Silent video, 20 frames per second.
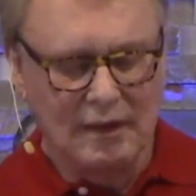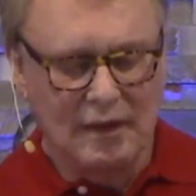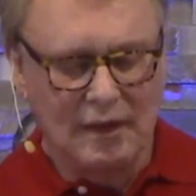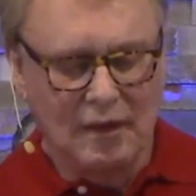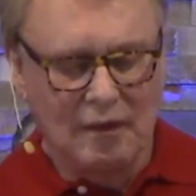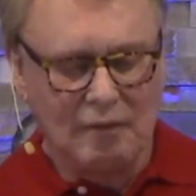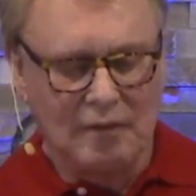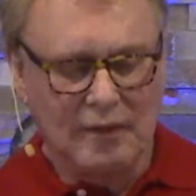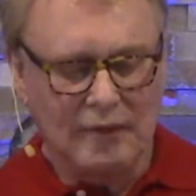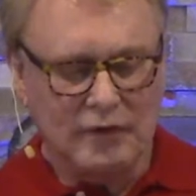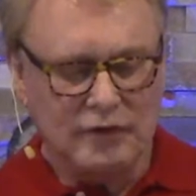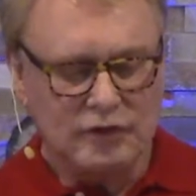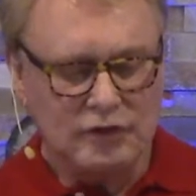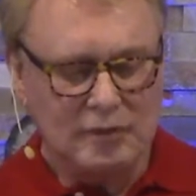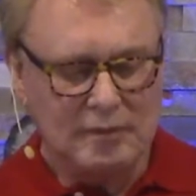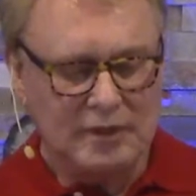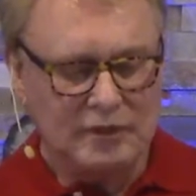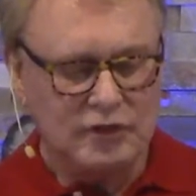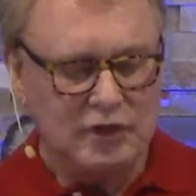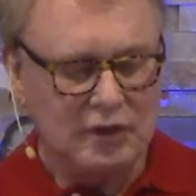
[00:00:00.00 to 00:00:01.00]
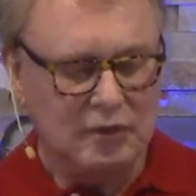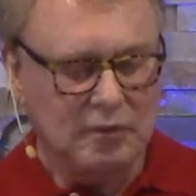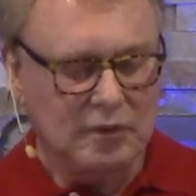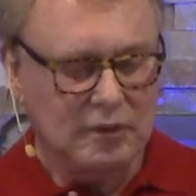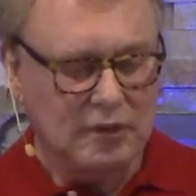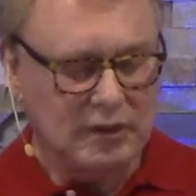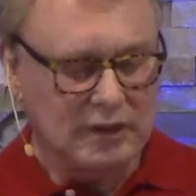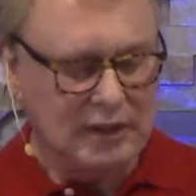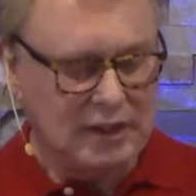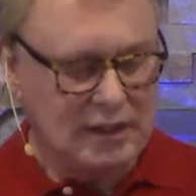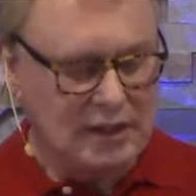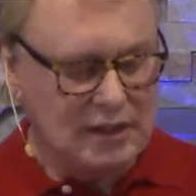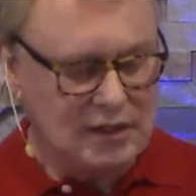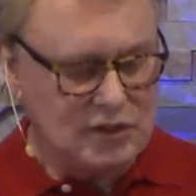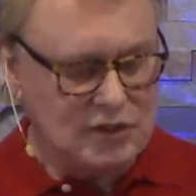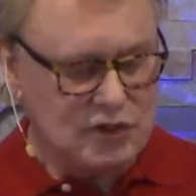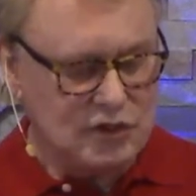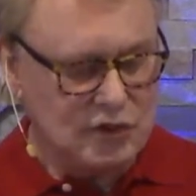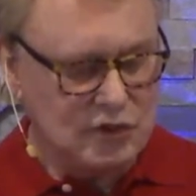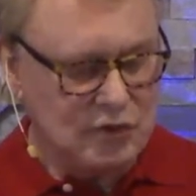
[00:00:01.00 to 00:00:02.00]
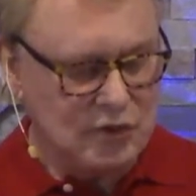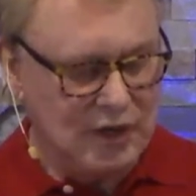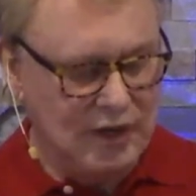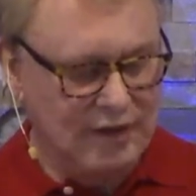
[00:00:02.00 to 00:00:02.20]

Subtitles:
Well, there's so much here we're going to get into.